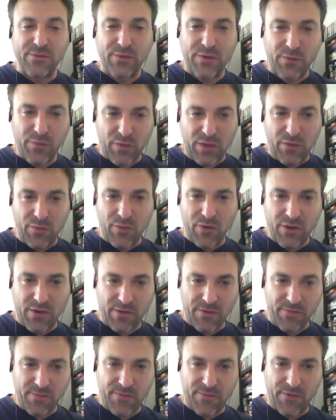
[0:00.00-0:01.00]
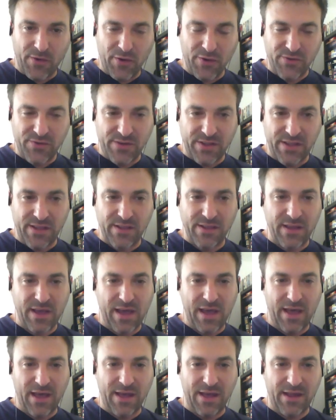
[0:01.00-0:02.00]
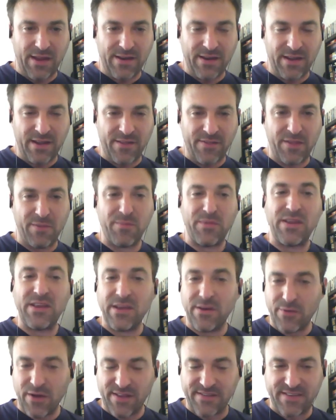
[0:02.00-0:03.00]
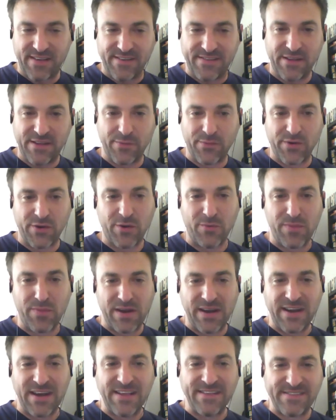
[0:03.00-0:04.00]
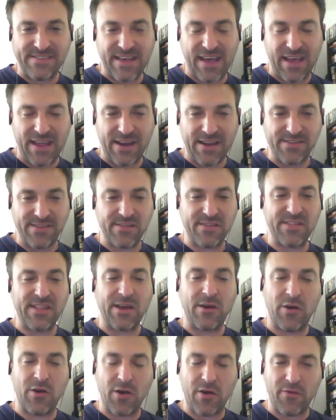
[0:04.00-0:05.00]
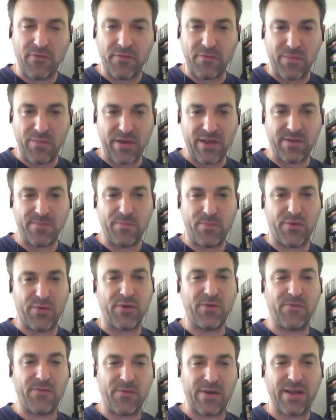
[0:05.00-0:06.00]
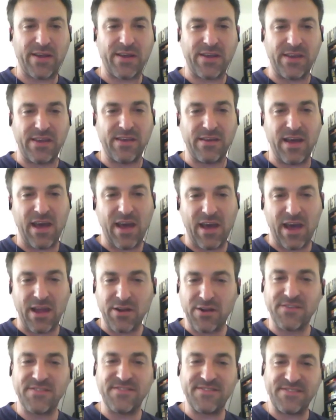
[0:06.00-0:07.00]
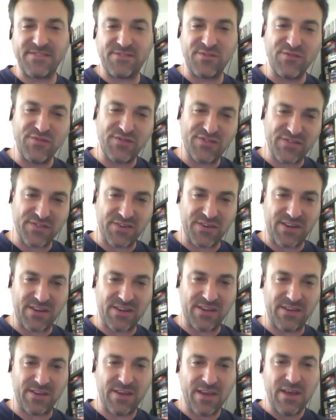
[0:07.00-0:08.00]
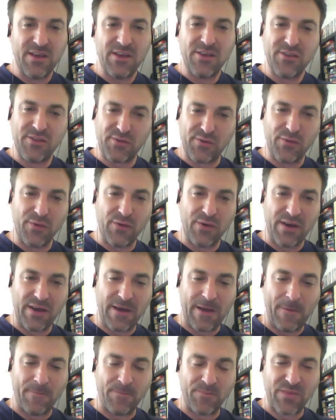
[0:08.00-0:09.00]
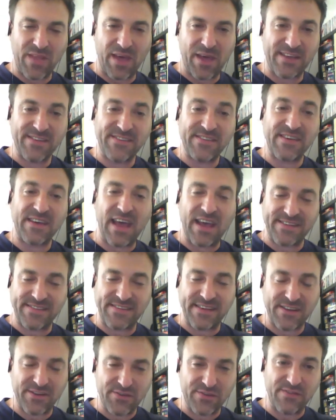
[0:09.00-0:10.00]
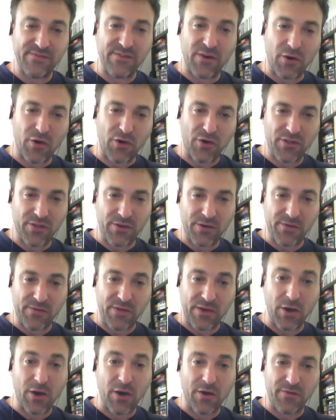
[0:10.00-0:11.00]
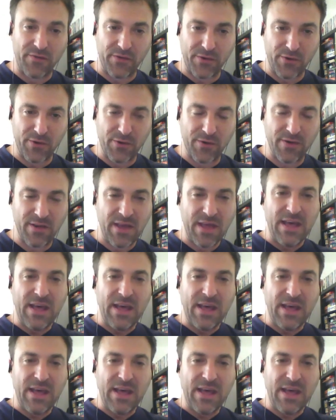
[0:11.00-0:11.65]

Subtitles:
is what we were confronting. And the media, as I said, were completely silent. The government brought fracking unconstitutionally through executive order of the governor.